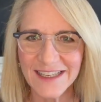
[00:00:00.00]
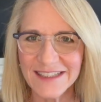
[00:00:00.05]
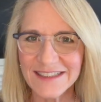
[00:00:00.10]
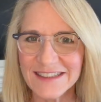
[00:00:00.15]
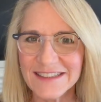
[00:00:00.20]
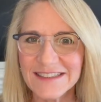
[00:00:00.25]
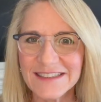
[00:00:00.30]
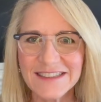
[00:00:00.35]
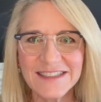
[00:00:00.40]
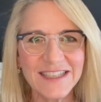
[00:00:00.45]

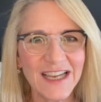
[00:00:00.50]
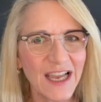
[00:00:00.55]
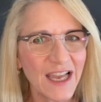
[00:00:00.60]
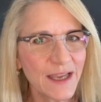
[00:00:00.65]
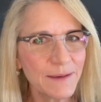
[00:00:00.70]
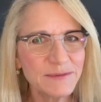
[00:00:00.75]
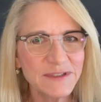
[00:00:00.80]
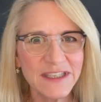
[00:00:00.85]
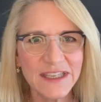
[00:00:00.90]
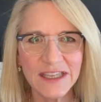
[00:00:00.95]
it's
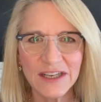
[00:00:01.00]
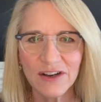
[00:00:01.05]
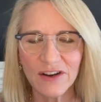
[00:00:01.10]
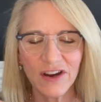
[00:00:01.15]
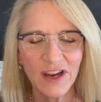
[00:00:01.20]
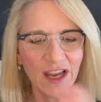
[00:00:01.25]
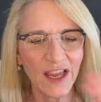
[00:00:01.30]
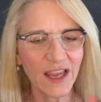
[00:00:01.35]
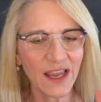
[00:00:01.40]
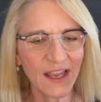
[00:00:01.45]
time to get
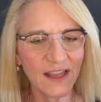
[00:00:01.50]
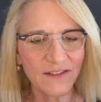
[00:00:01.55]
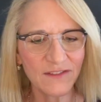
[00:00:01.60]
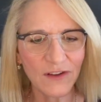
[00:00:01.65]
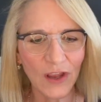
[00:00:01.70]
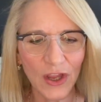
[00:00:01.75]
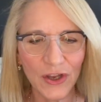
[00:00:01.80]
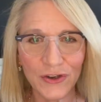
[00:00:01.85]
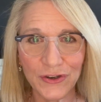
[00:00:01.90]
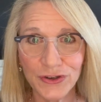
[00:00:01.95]
our
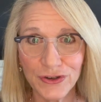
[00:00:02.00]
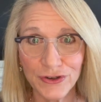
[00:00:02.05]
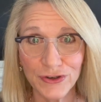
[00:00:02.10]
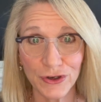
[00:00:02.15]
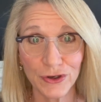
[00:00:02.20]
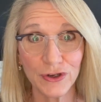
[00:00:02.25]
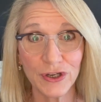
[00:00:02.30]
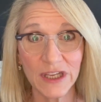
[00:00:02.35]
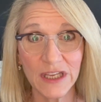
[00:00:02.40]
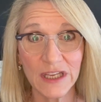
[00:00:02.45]
hands
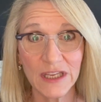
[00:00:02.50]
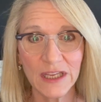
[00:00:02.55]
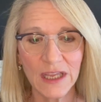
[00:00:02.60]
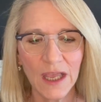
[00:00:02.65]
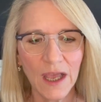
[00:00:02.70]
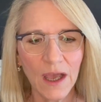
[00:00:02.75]
dirty.